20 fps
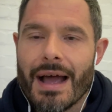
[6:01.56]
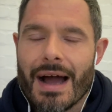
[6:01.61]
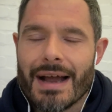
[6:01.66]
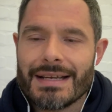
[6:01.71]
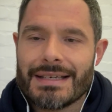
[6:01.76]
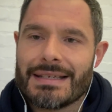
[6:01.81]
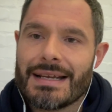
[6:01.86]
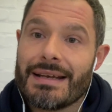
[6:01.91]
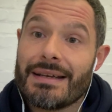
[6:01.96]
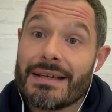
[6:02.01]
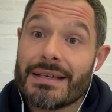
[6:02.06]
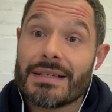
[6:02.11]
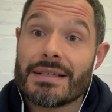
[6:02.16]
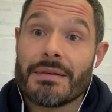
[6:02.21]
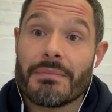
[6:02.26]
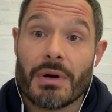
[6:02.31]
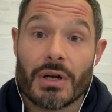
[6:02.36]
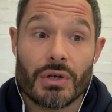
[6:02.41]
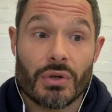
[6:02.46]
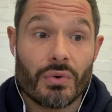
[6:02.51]
I said this
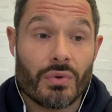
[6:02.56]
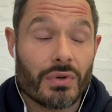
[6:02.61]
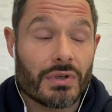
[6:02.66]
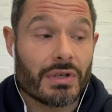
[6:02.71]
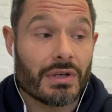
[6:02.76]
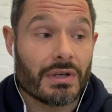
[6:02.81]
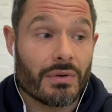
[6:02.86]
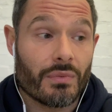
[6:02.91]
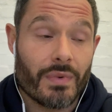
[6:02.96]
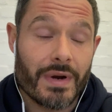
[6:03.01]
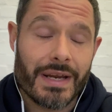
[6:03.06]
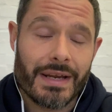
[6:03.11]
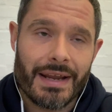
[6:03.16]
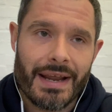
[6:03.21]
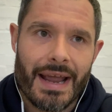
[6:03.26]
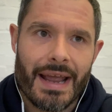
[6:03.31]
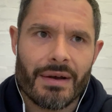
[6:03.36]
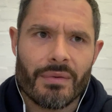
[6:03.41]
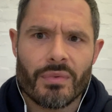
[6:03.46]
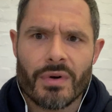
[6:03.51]
to my daughter the
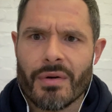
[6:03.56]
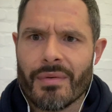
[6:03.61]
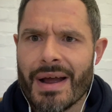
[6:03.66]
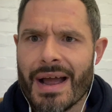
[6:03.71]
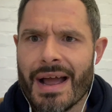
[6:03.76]
weekend. We were